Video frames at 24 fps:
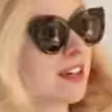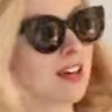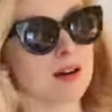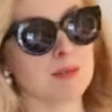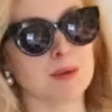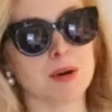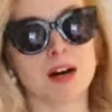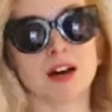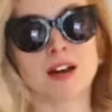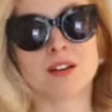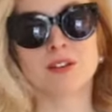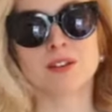come
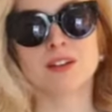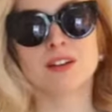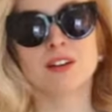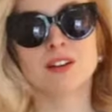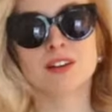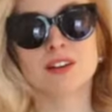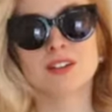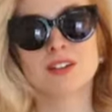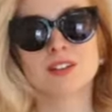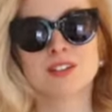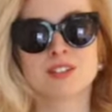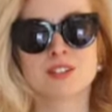on,
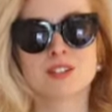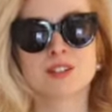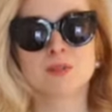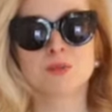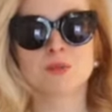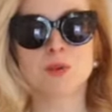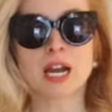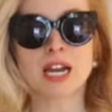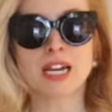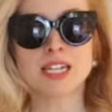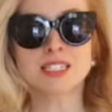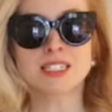
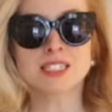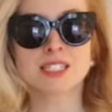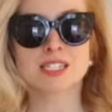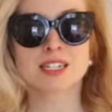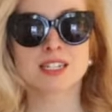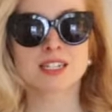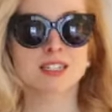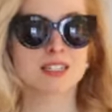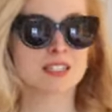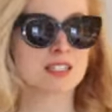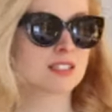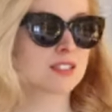right?
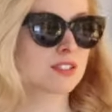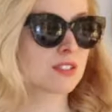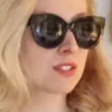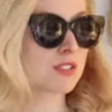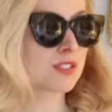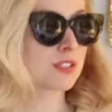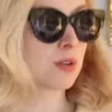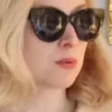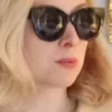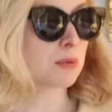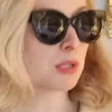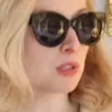They're
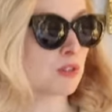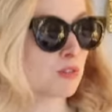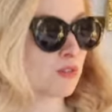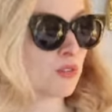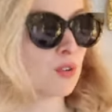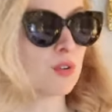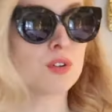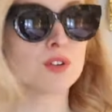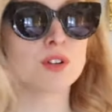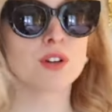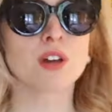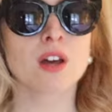so
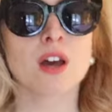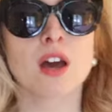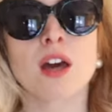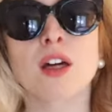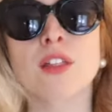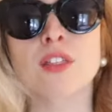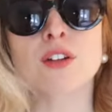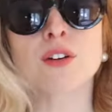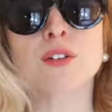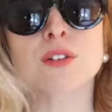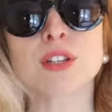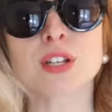beautiful.
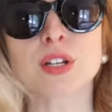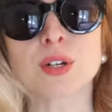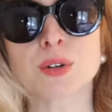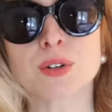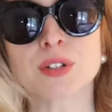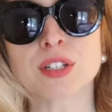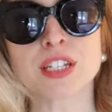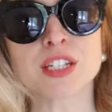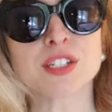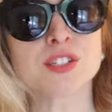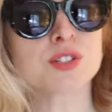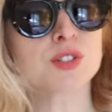They're
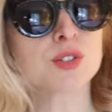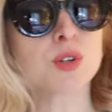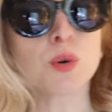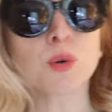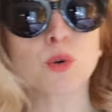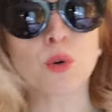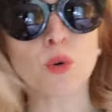literally so